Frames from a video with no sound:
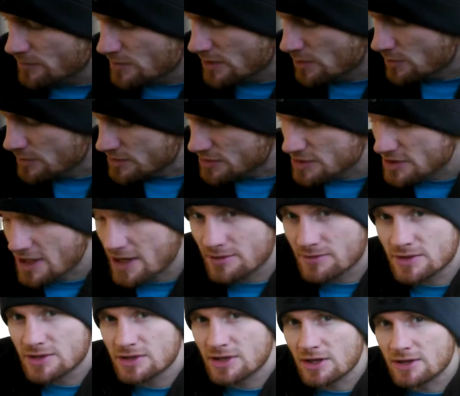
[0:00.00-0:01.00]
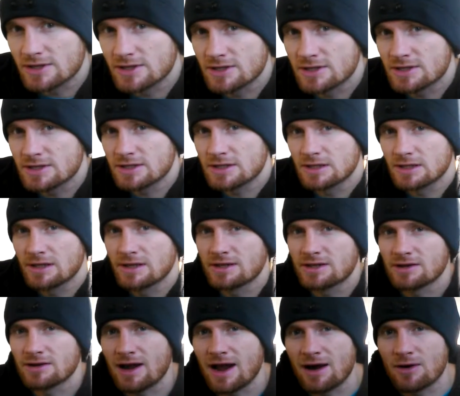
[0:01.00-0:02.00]
They were just kind of starting to
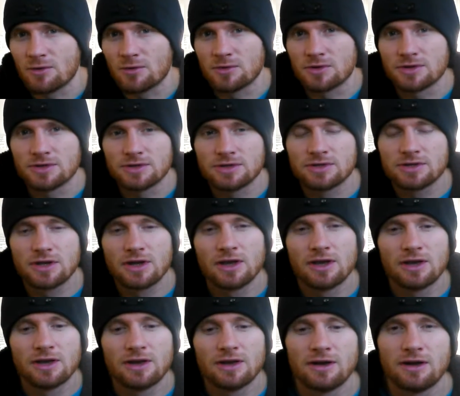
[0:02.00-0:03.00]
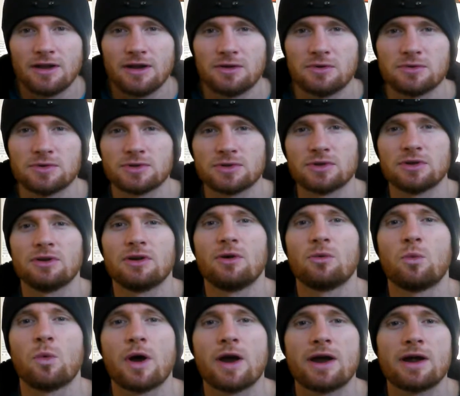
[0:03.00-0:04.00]
slither outwards, and I was
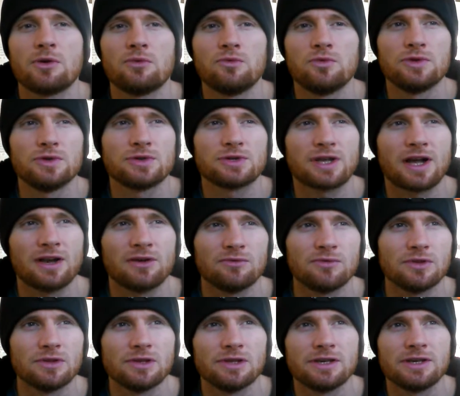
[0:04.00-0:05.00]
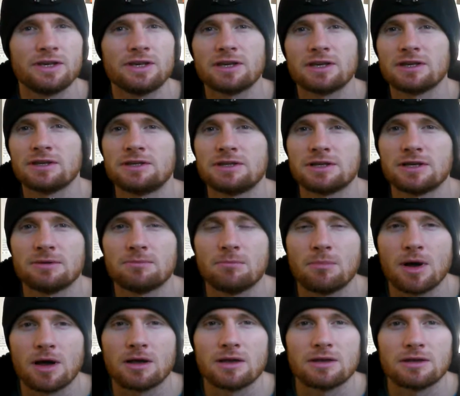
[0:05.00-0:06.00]
aware of this kind of leakage in
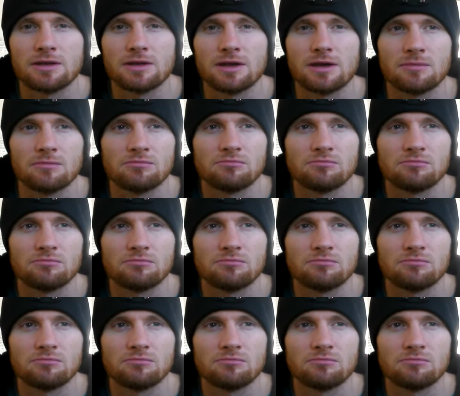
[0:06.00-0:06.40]
my